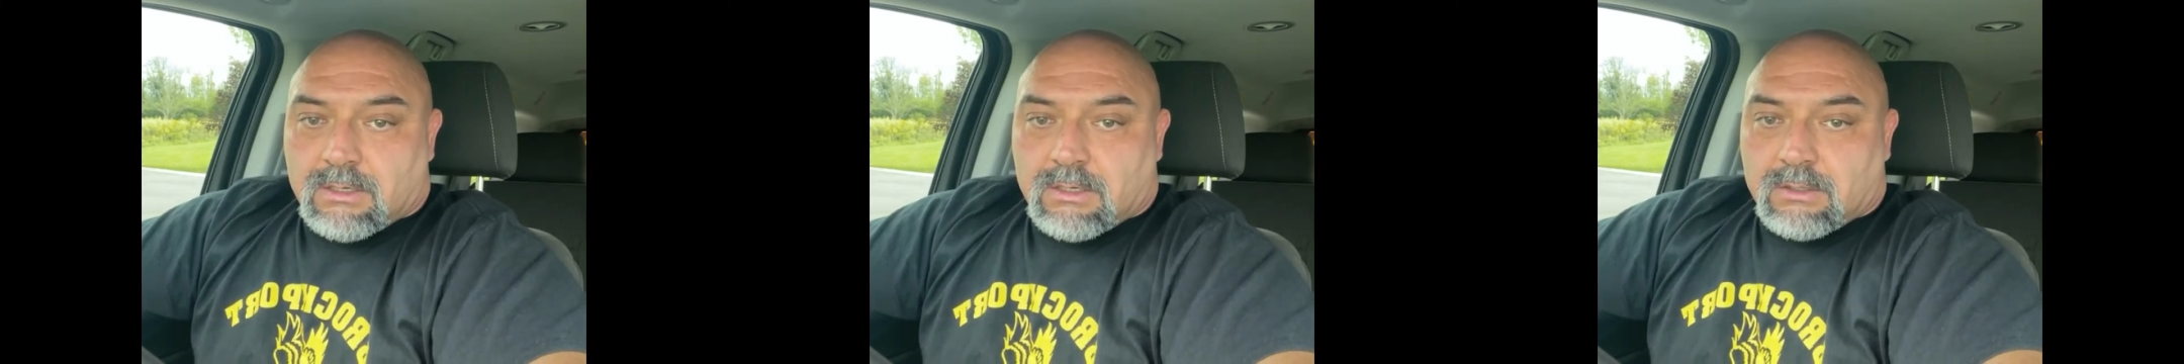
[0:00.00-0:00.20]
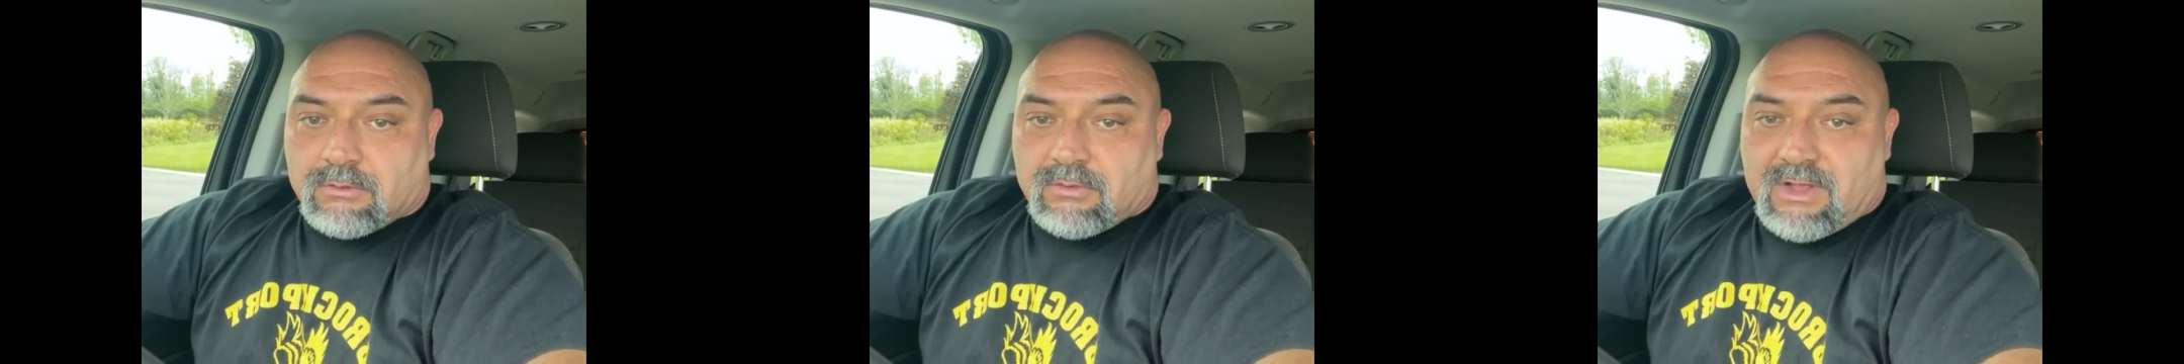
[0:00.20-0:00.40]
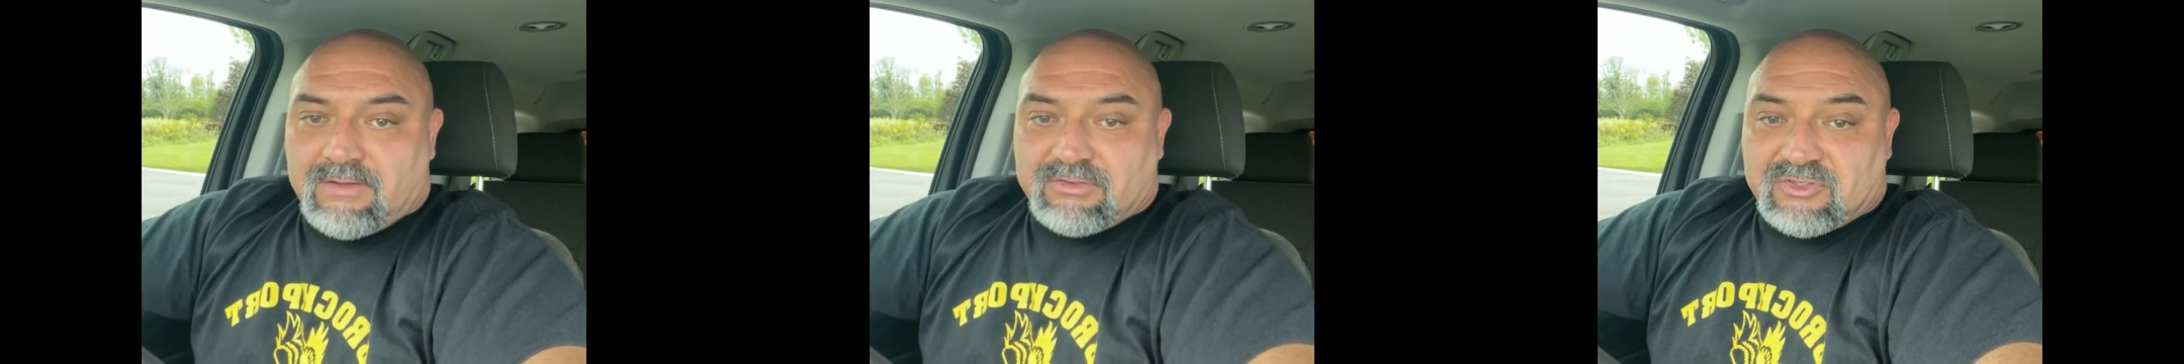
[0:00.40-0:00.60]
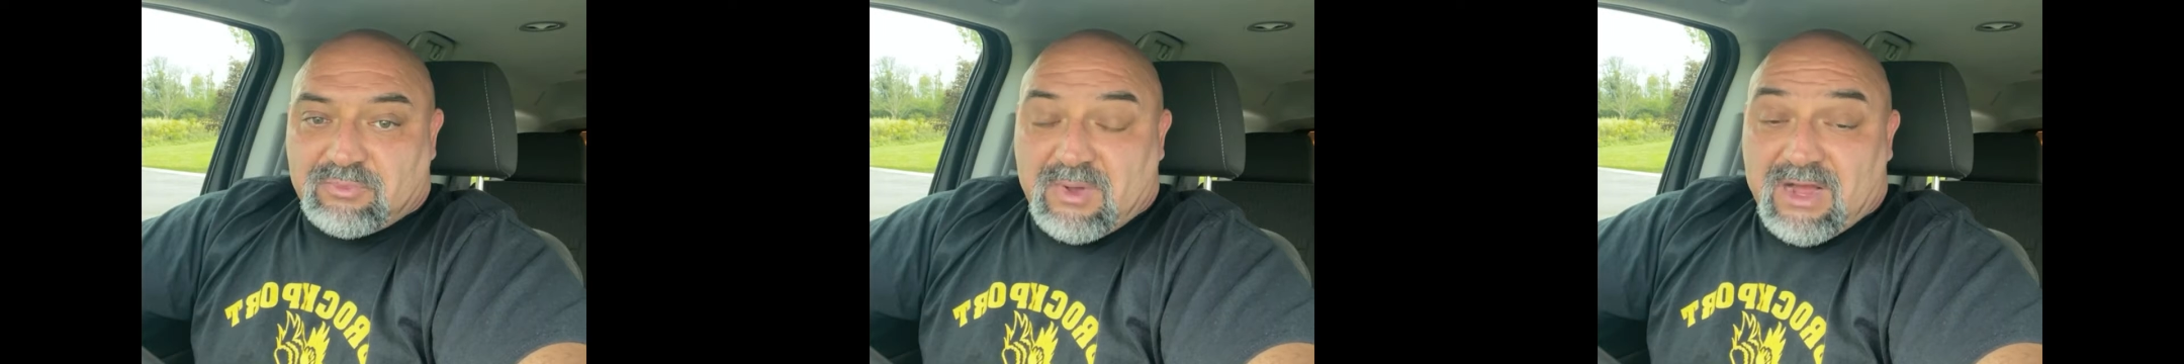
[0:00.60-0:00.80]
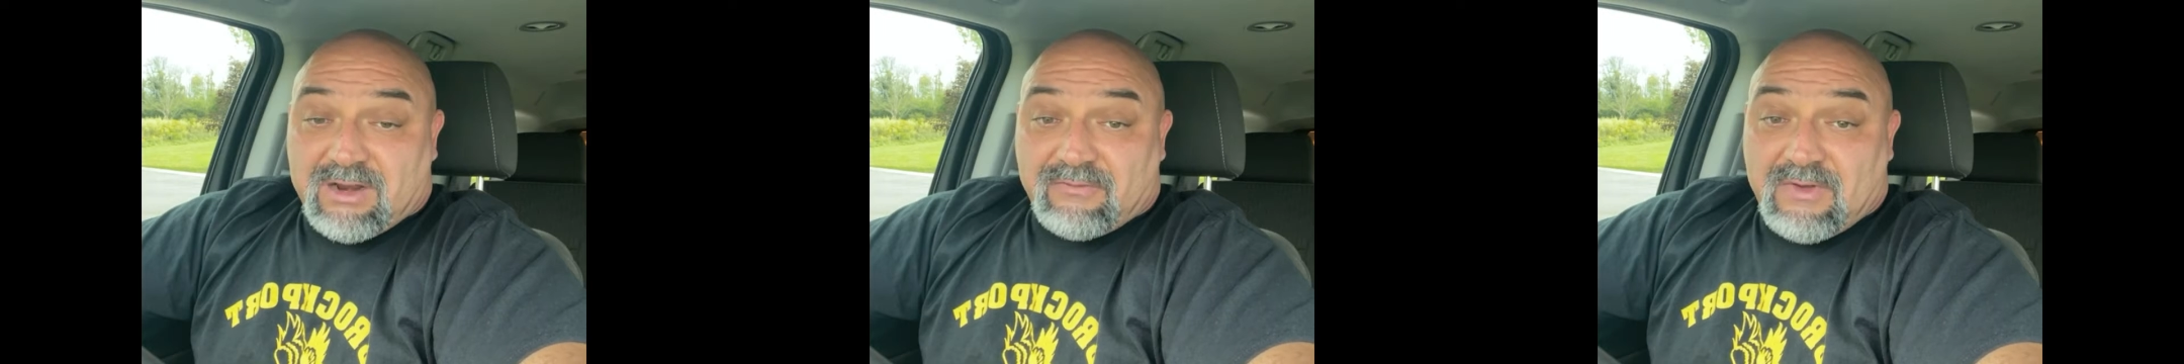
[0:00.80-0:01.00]
Do I have a
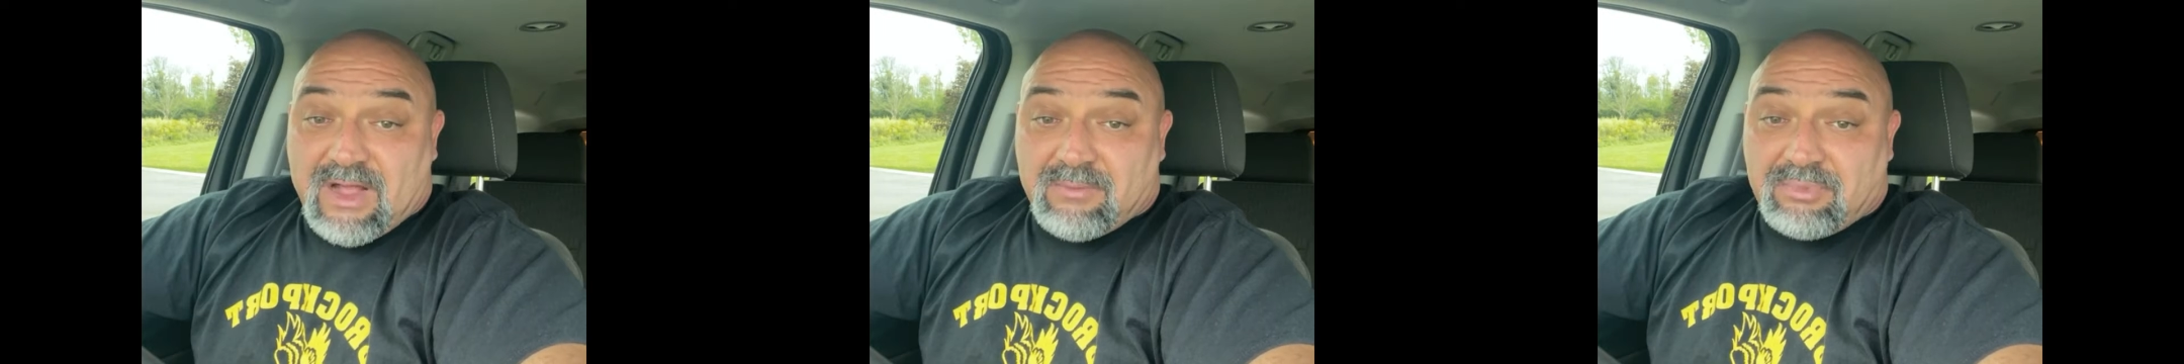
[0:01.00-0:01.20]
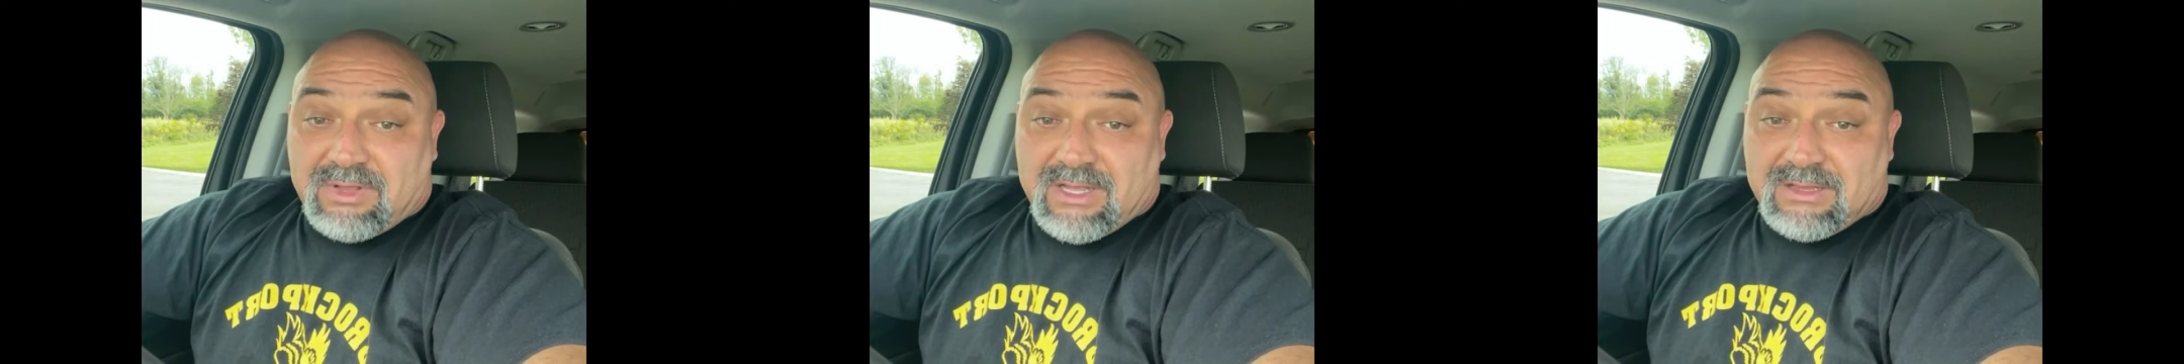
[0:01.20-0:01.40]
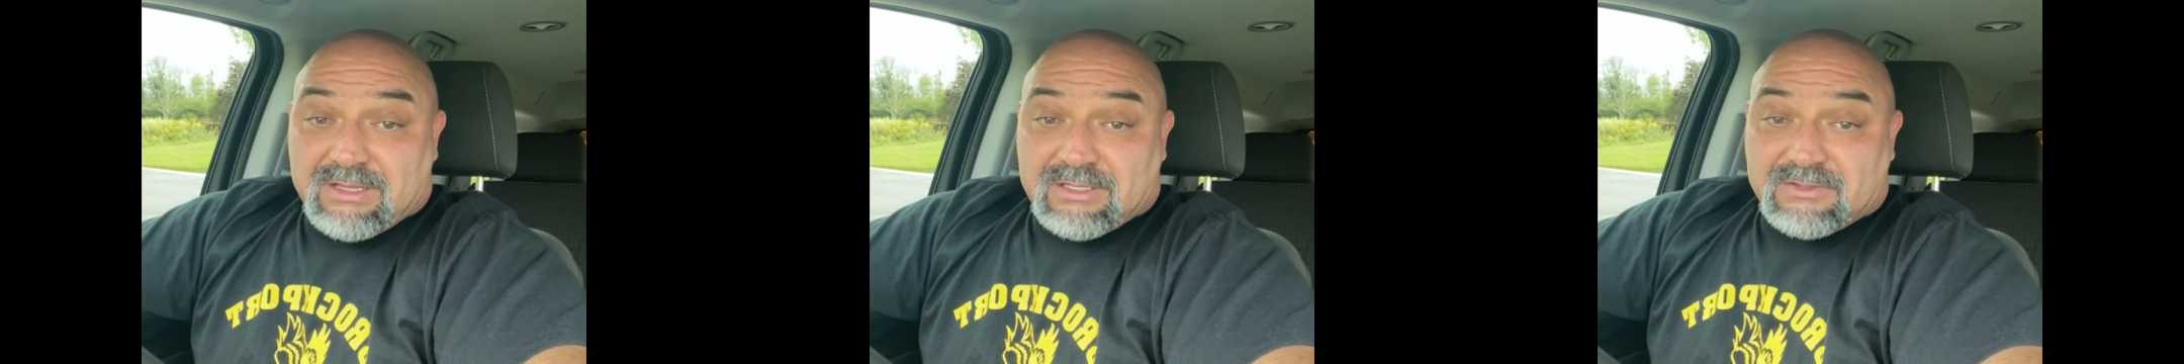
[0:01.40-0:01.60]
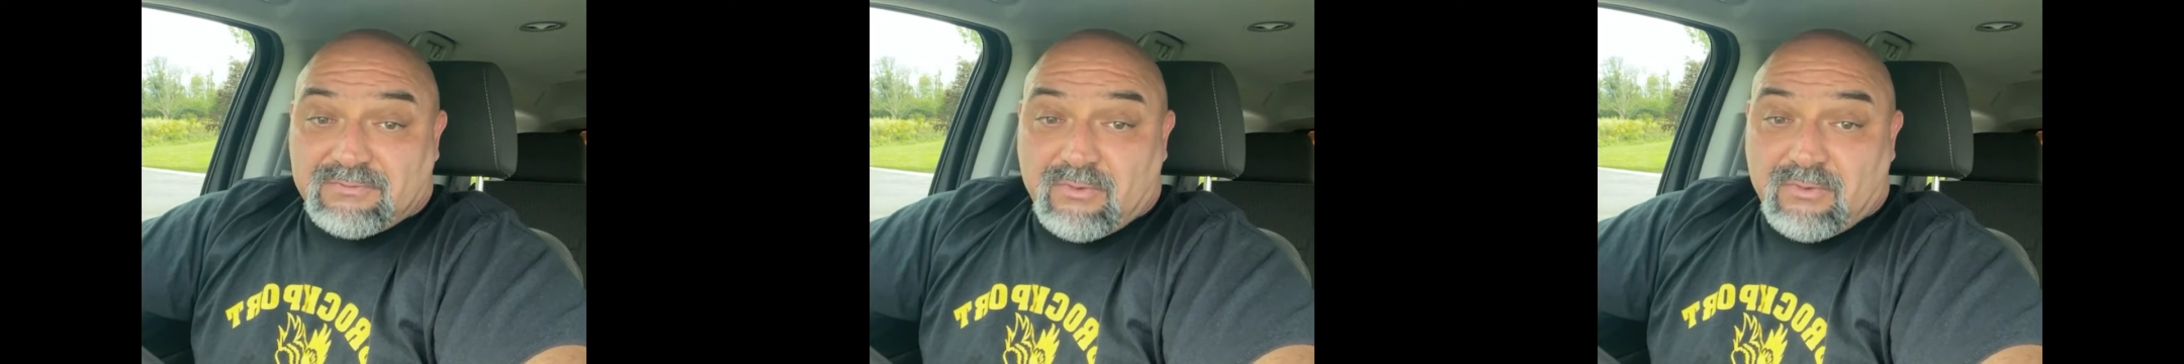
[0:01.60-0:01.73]
Spotify playlist